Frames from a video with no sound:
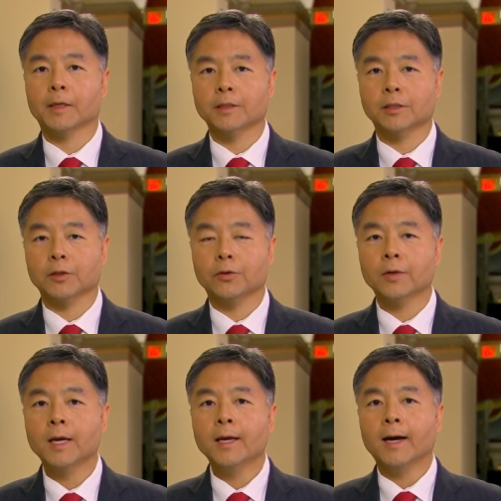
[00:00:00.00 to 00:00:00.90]

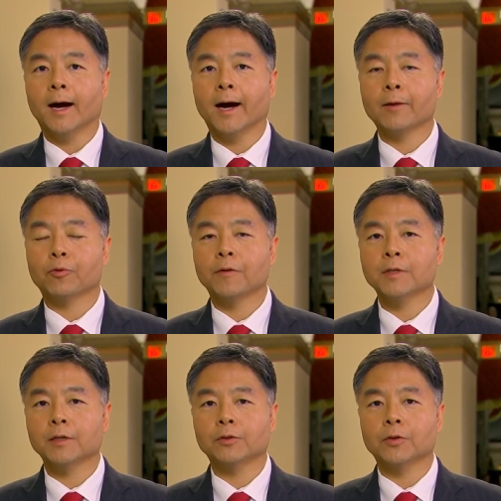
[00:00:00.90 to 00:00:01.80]
concern. I
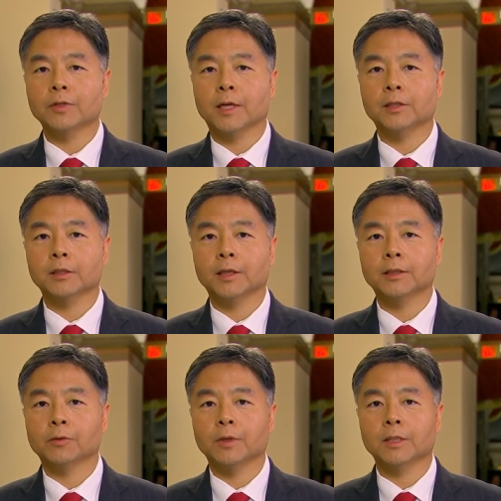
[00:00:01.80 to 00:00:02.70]
previously introduced
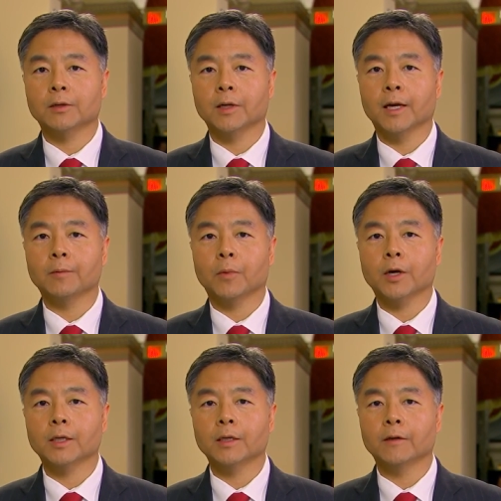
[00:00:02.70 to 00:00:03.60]
legislation with Senator Ed
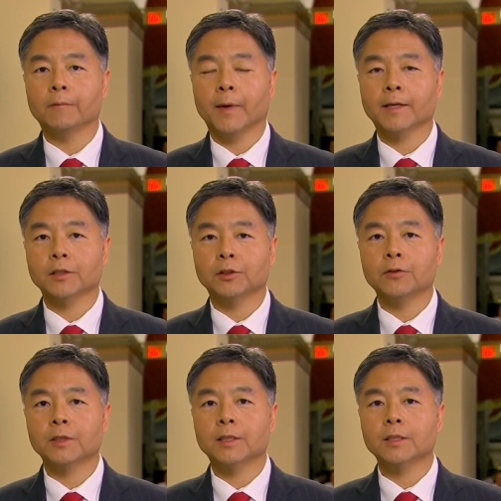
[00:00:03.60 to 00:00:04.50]
Markey of
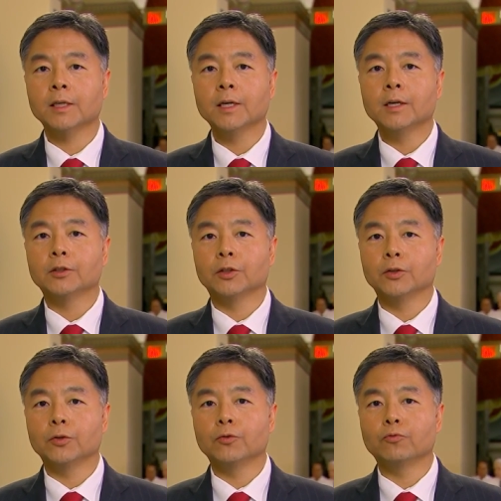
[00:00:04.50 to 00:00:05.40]
Massachusetts
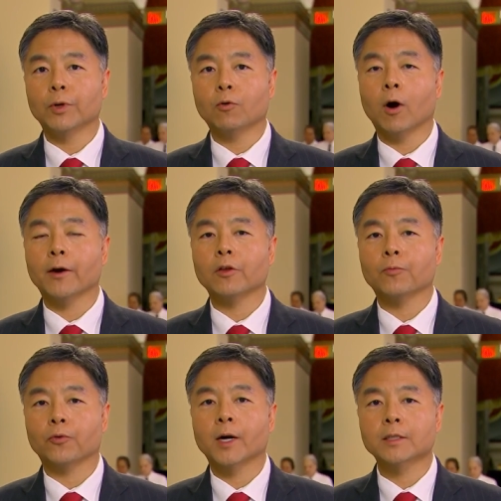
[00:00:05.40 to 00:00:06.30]
to require the
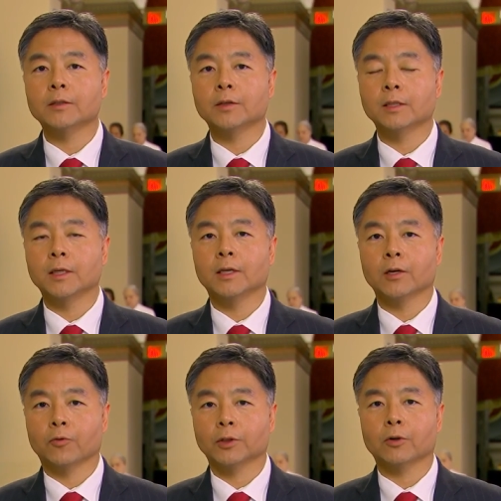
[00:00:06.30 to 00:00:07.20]
president to seek
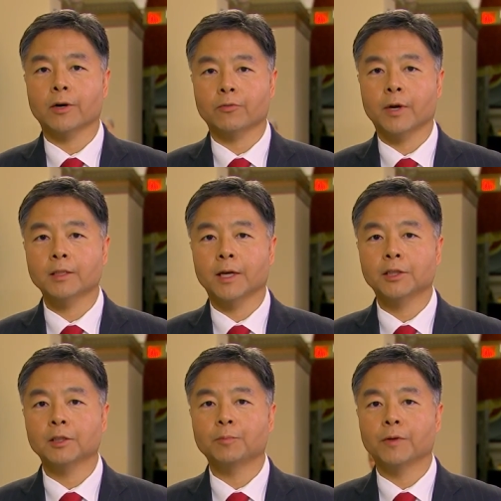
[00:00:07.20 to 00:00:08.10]
congressional
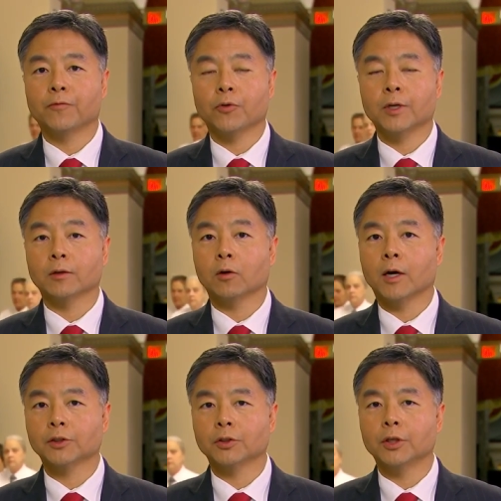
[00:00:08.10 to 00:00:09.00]
authorization before he could
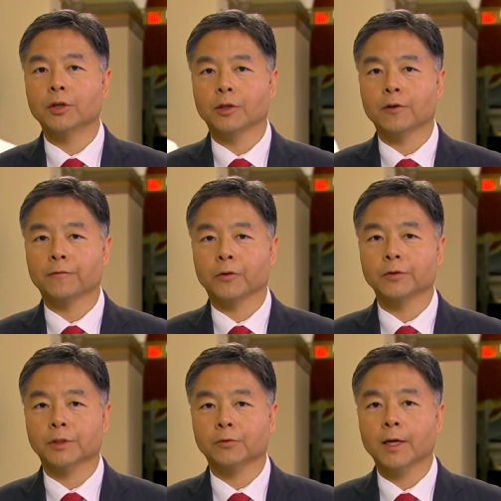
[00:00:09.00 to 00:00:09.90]
launch a nuclear
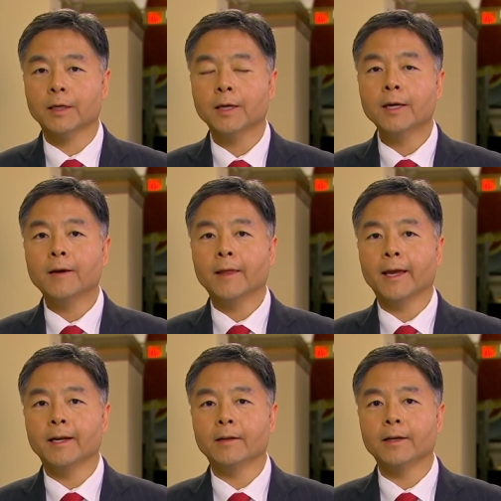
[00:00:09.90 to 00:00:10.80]
first strike. Mm-hmm.
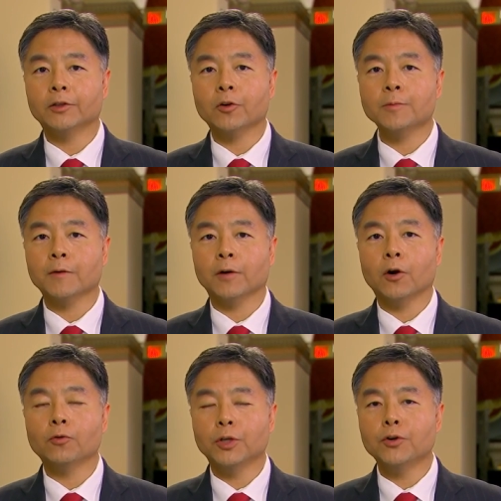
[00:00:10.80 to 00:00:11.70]
And in terms of the
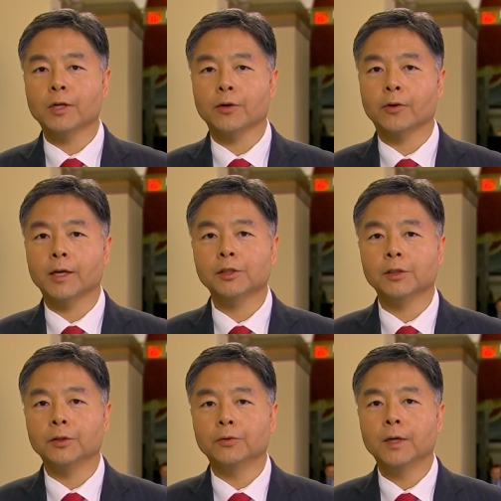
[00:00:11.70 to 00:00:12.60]
whole nuclear
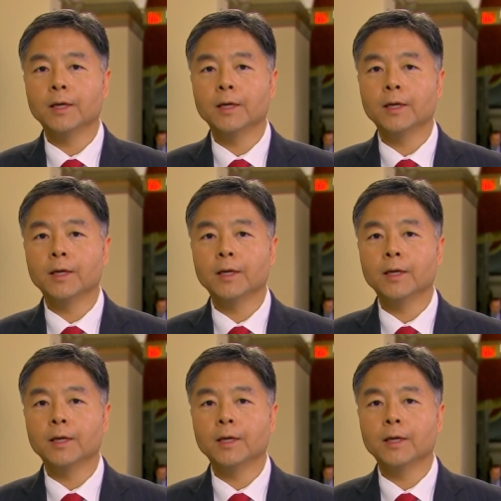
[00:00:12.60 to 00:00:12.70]
issue,